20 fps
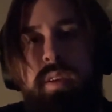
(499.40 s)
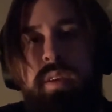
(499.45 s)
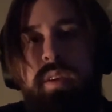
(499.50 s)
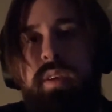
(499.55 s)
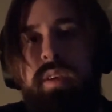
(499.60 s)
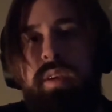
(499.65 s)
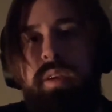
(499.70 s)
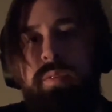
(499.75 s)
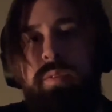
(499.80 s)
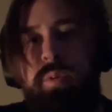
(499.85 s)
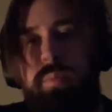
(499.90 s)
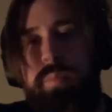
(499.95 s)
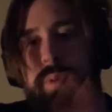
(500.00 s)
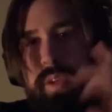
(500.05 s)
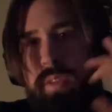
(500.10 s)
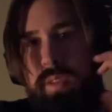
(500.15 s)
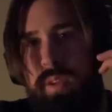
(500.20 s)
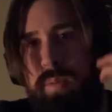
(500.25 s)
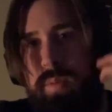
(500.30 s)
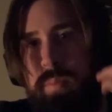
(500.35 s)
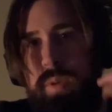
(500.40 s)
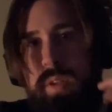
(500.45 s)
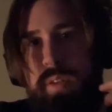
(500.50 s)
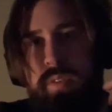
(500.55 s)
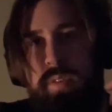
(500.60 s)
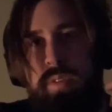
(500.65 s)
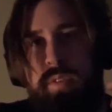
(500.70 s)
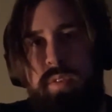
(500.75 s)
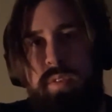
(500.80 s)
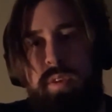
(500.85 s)
If you make that mental
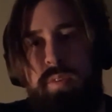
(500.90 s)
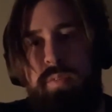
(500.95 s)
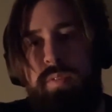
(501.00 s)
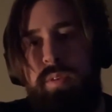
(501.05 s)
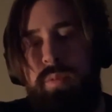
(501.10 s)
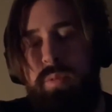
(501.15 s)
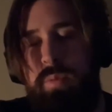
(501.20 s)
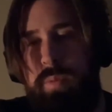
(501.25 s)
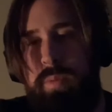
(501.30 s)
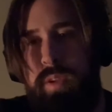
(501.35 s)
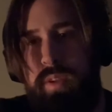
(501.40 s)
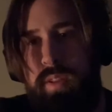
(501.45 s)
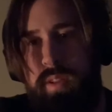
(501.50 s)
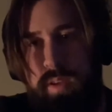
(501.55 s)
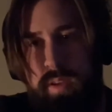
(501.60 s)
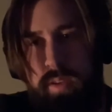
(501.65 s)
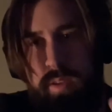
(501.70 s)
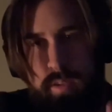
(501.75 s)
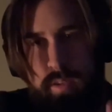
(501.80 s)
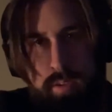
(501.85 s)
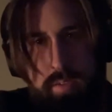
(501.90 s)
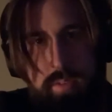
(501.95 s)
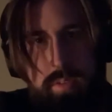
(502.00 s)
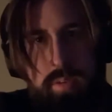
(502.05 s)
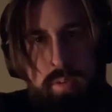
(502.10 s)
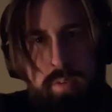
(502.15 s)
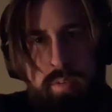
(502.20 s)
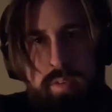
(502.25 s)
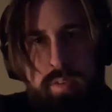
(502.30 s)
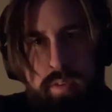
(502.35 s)
shift, it will be a lot easier
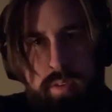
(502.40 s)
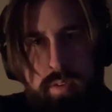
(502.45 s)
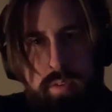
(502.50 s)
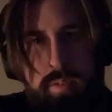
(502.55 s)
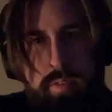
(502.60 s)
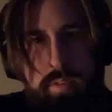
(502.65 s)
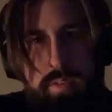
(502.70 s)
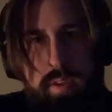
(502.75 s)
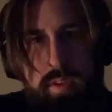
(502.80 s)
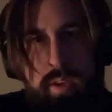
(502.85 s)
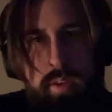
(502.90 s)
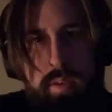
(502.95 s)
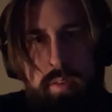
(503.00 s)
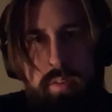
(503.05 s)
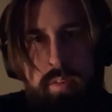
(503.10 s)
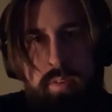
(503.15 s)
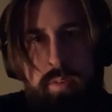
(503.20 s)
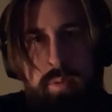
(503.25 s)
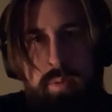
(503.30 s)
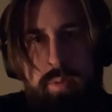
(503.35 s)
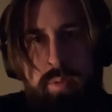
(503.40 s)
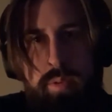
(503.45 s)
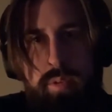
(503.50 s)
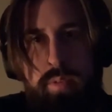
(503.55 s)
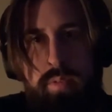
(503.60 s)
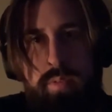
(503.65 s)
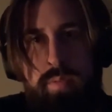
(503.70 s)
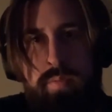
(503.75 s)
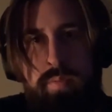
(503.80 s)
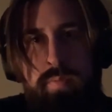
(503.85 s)
to understand Ullr
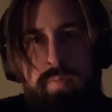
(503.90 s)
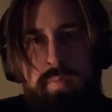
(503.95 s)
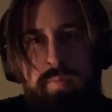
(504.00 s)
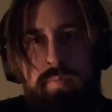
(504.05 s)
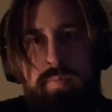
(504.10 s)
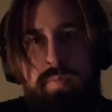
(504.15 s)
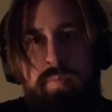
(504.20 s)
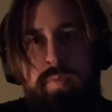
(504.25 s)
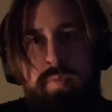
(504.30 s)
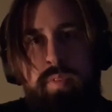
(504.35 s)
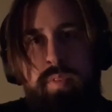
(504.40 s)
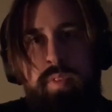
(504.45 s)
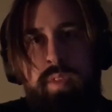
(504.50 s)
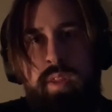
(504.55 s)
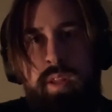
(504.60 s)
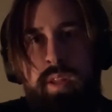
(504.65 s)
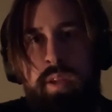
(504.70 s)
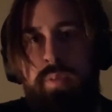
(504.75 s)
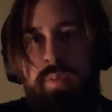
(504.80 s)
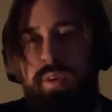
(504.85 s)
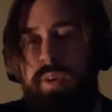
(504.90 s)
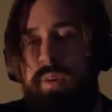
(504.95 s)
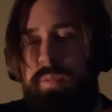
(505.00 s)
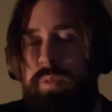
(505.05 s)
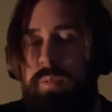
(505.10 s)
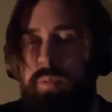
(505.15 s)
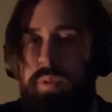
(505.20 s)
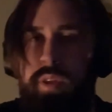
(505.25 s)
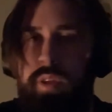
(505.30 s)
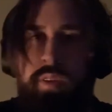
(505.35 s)
and how to have a
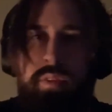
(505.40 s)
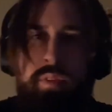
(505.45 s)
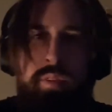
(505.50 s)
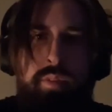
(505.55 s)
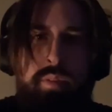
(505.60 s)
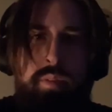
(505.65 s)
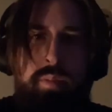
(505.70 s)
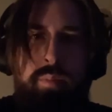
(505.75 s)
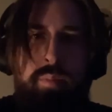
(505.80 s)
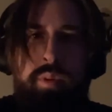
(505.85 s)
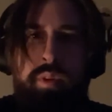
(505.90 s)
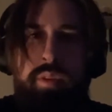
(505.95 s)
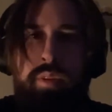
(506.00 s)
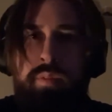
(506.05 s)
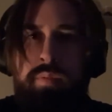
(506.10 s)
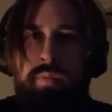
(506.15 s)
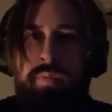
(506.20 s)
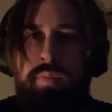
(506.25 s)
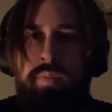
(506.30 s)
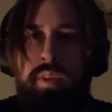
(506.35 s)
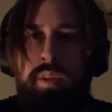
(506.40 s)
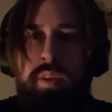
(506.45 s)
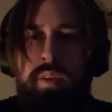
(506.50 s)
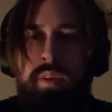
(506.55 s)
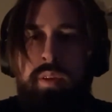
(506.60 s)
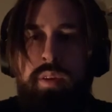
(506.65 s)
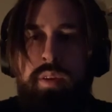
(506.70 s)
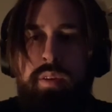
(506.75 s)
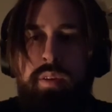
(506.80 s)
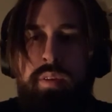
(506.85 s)
relationship with him.
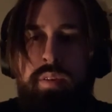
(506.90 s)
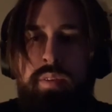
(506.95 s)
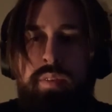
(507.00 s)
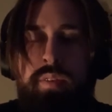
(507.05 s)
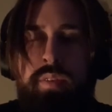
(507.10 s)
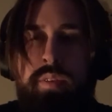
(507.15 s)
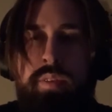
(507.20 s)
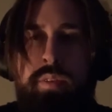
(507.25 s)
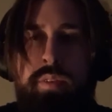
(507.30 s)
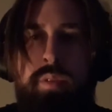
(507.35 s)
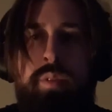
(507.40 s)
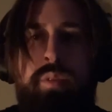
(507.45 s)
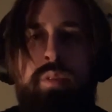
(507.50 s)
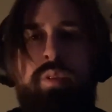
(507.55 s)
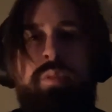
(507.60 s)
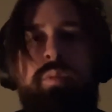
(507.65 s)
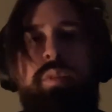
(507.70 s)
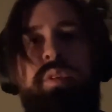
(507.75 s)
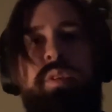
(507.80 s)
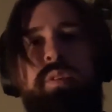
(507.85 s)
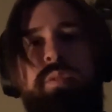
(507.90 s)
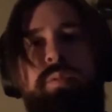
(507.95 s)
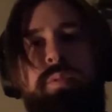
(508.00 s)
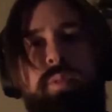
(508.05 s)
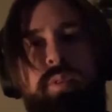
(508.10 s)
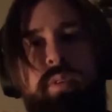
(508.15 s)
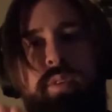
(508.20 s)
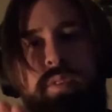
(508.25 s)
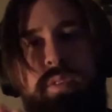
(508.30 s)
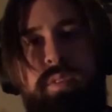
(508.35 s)
So don't go into the
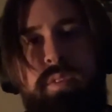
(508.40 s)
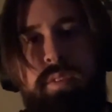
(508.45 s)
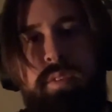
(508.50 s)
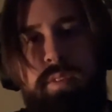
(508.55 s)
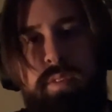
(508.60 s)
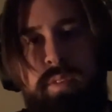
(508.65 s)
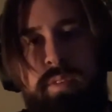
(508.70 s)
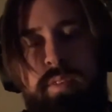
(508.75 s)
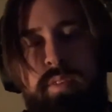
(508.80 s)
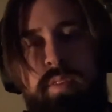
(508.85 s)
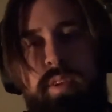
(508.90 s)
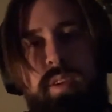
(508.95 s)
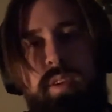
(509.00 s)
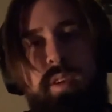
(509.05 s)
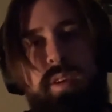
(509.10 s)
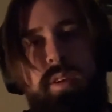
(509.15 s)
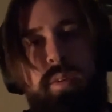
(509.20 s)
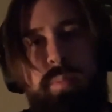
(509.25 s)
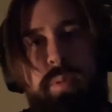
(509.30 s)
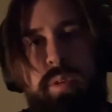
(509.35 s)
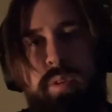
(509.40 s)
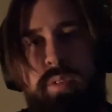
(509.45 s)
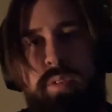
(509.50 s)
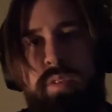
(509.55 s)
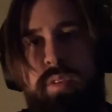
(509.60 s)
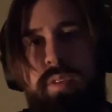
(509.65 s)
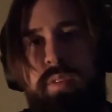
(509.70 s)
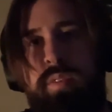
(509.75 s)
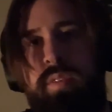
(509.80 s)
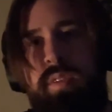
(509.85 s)
forest seeking a
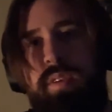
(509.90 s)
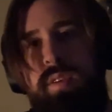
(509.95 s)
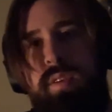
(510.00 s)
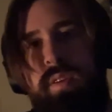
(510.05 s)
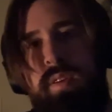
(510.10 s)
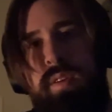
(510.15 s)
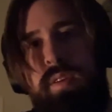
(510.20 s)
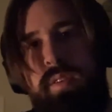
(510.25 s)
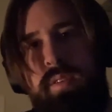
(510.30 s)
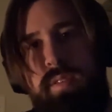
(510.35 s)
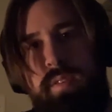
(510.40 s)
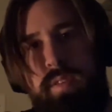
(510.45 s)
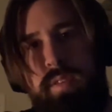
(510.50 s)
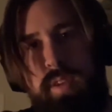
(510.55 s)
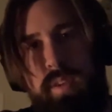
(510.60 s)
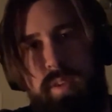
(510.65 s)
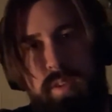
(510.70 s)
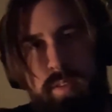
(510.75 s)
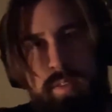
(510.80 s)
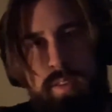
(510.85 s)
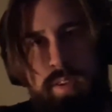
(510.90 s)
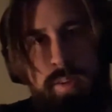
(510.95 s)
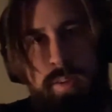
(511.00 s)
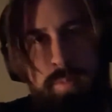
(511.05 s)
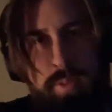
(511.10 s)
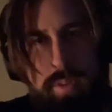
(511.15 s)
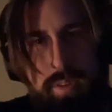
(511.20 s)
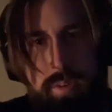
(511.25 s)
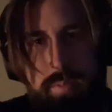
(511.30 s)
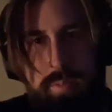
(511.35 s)
person, seeking to have a
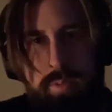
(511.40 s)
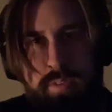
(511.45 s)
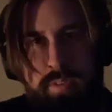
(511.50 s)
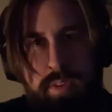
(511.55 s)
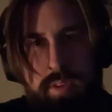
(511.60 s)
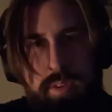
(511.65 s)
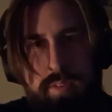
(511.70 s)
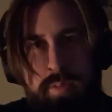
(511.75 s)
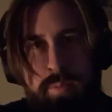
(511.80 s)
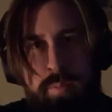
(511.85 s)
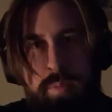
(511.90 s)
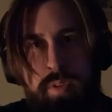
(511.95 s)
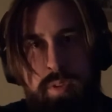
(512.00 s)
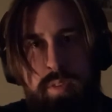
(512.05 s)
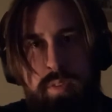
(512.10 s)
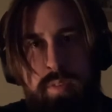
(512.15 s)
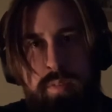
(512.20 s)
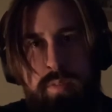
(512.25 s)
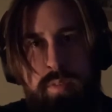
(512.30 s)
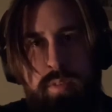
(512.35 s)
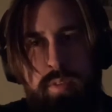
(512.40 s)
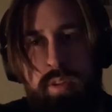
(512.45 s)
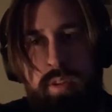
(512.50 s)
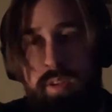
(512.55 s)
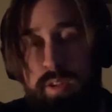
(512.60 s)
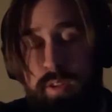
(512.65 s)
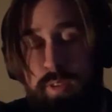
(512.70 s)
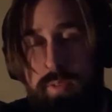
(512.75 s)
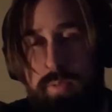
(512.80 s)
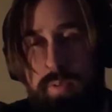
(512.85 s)
conversation with an
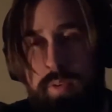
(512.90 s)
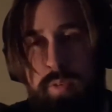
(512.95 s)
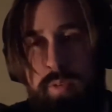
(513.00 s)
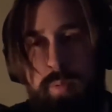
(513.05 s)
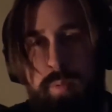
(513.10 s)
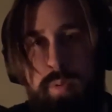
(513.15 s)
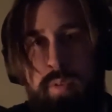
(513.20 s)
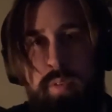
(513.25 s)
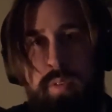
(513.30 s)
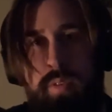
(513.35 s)
individual.